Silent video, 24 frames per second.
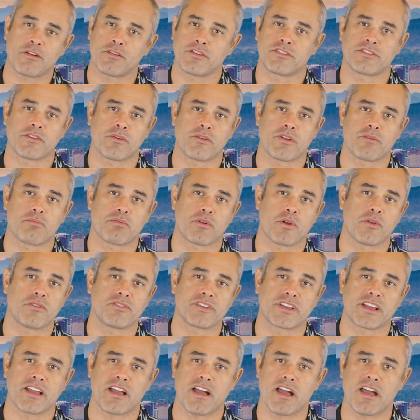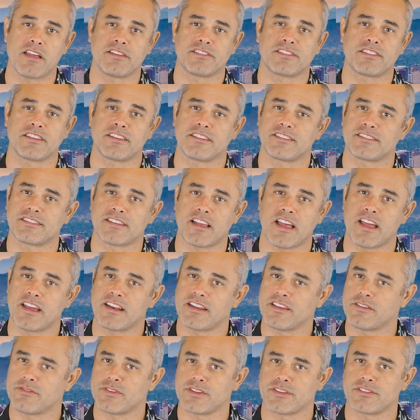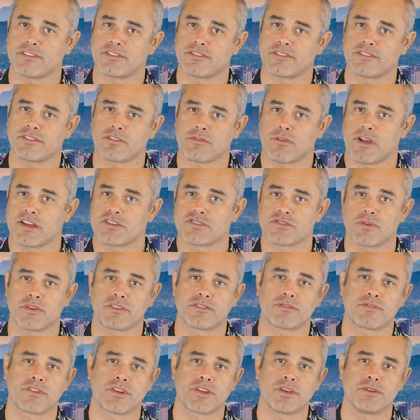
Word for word: Arizona pros and cons to decide if it's the right choice for